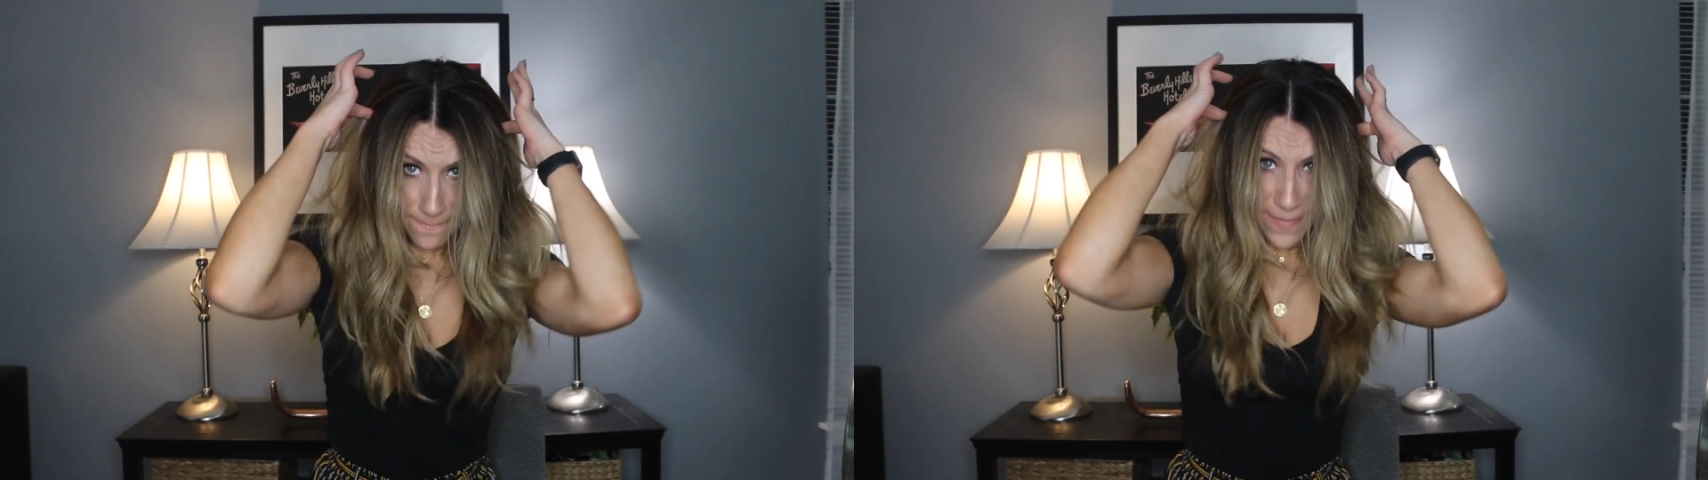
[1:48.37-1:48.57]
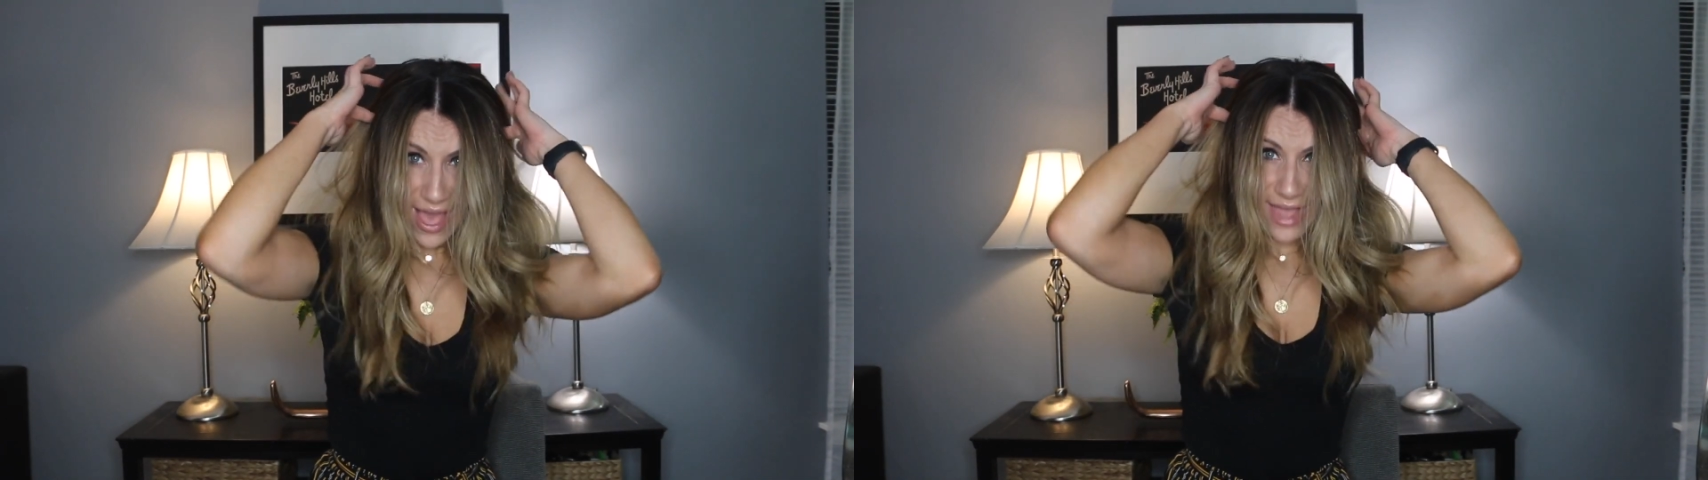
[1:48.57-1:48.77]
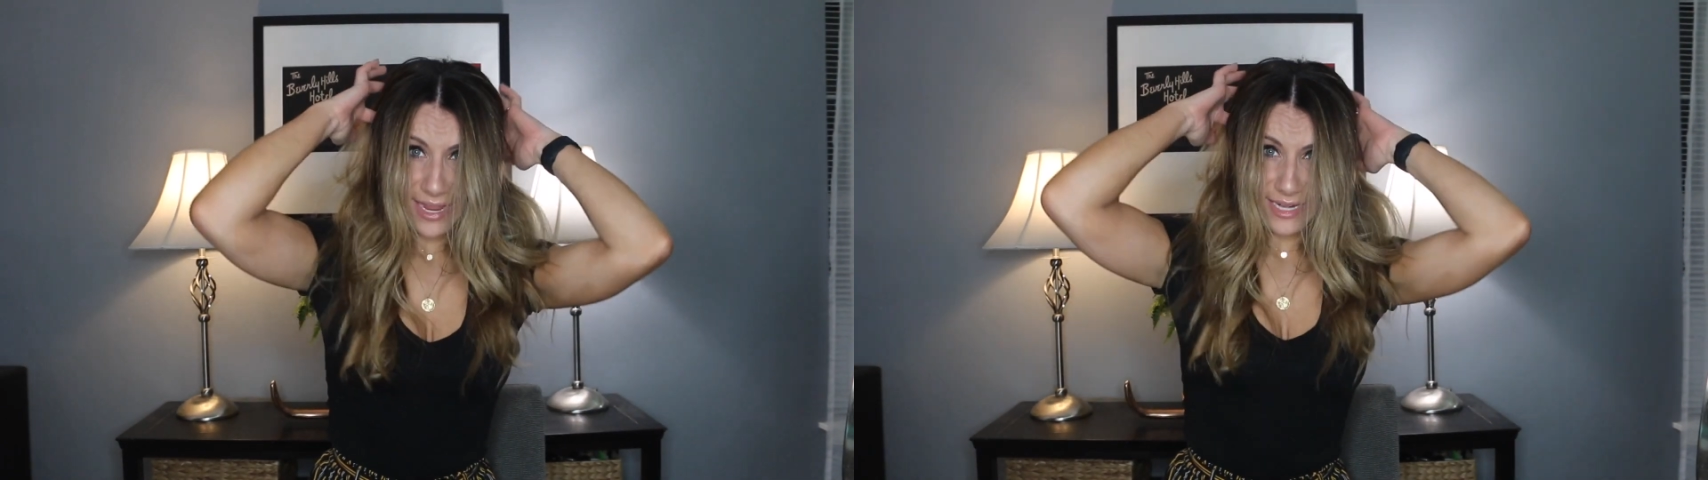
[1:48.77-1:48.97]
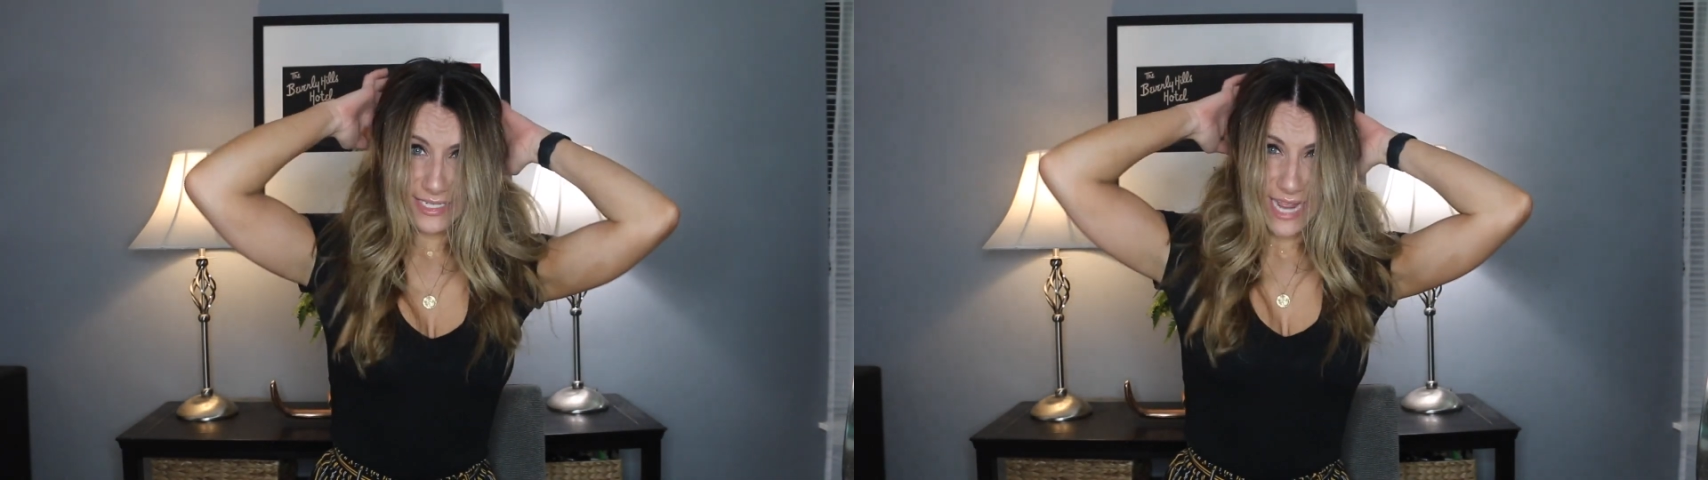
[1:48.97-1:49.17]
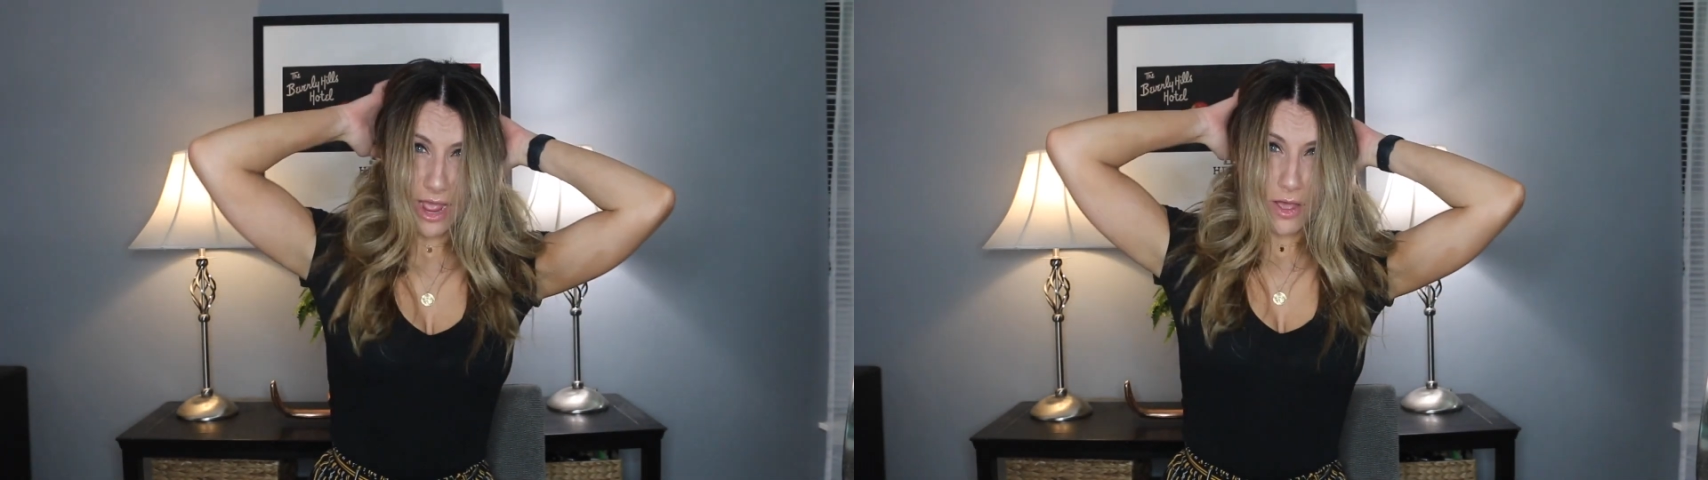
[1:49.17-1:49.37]
back
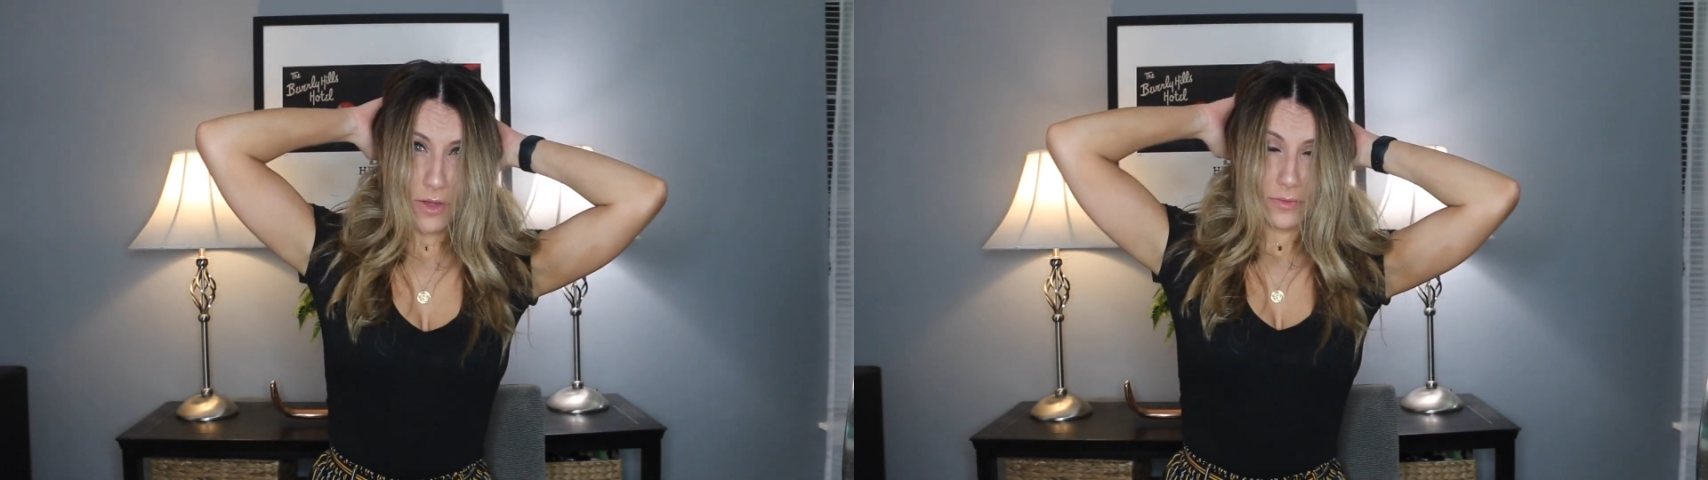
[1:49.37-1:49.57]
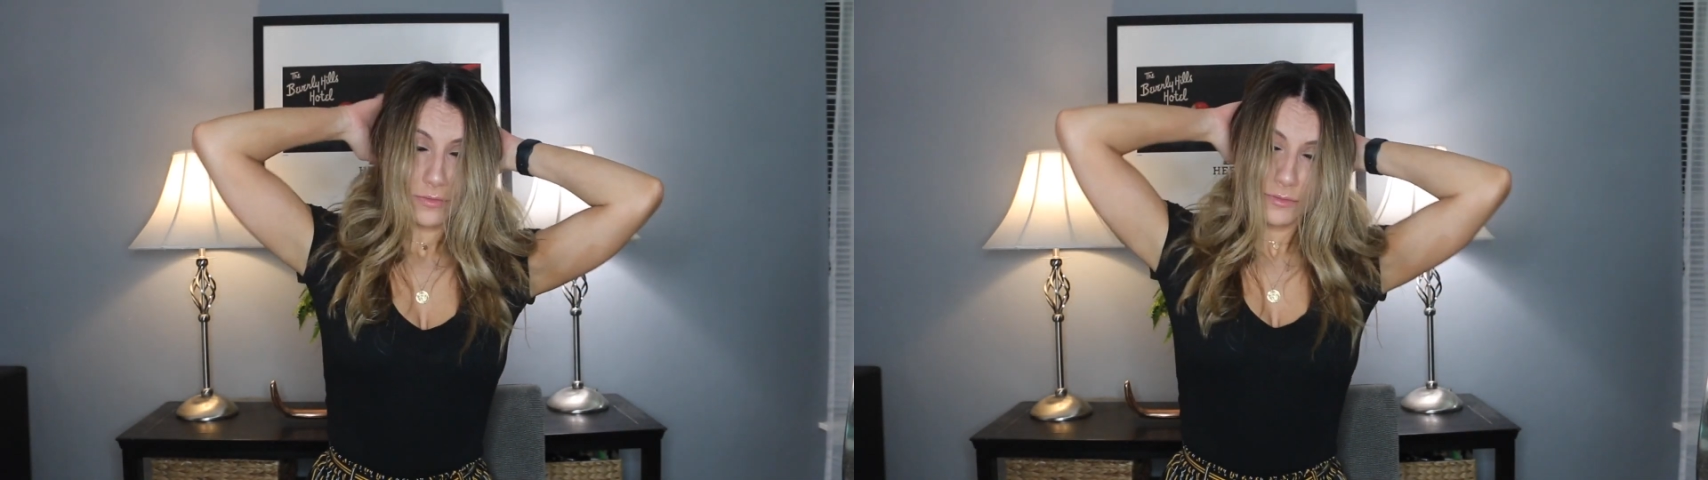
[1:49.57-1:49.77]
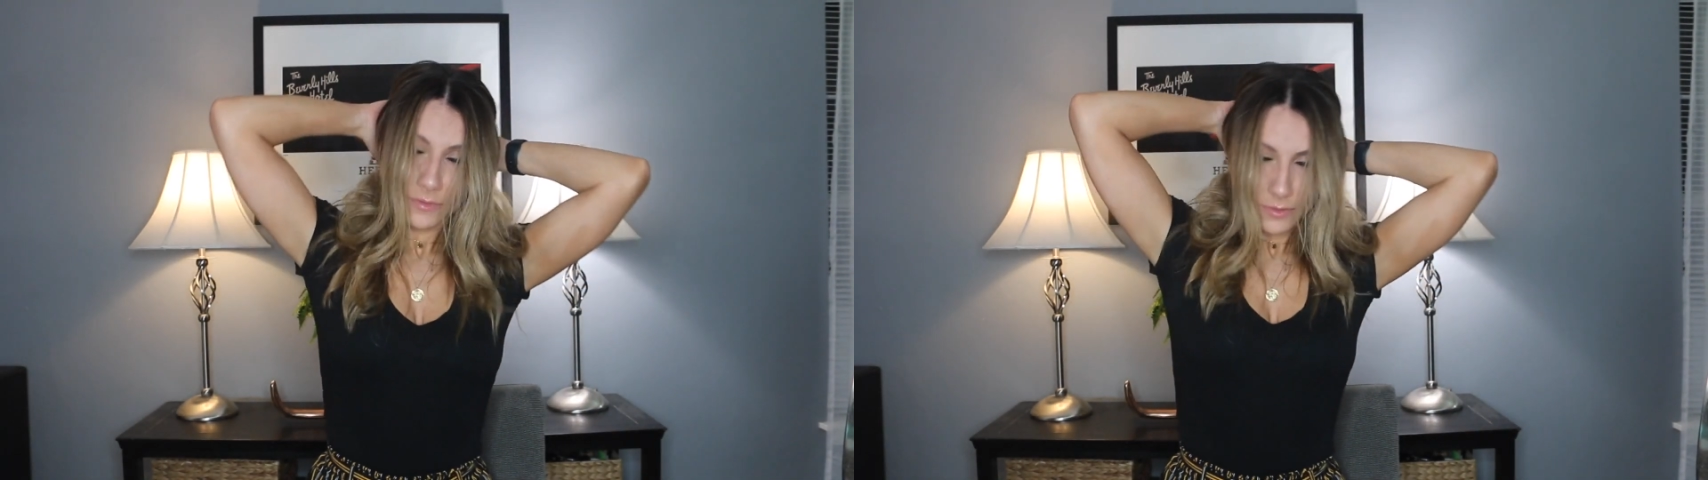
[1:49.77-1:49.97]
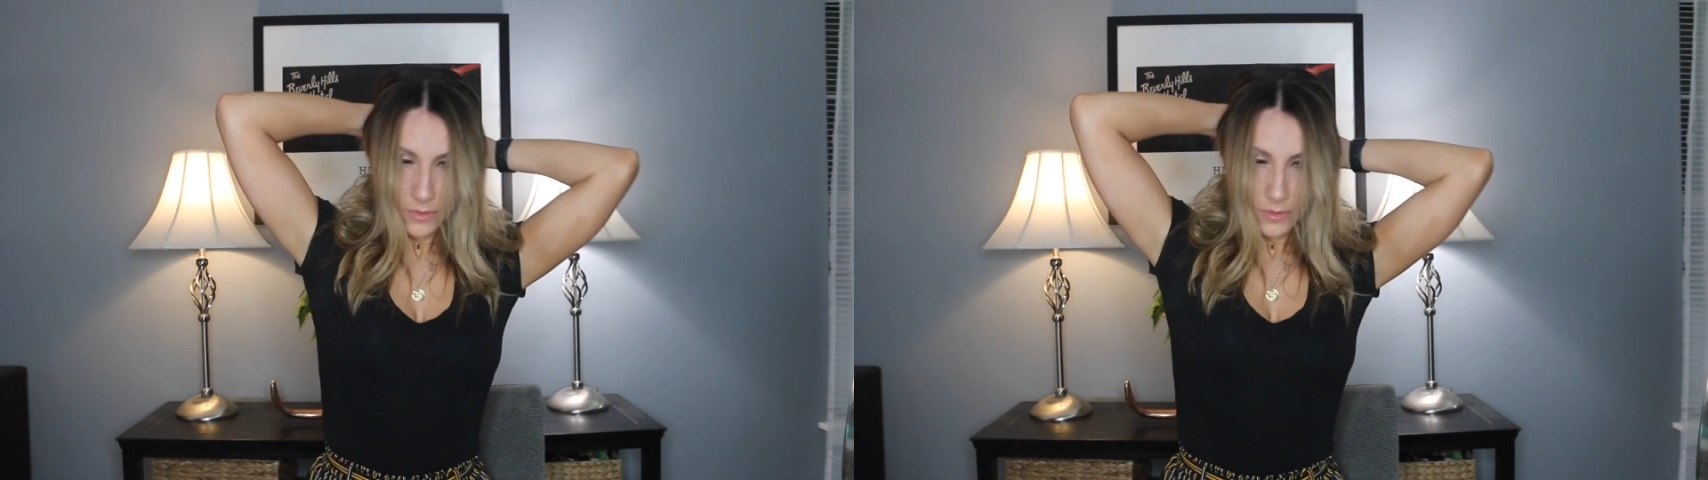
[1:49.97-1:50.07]
and down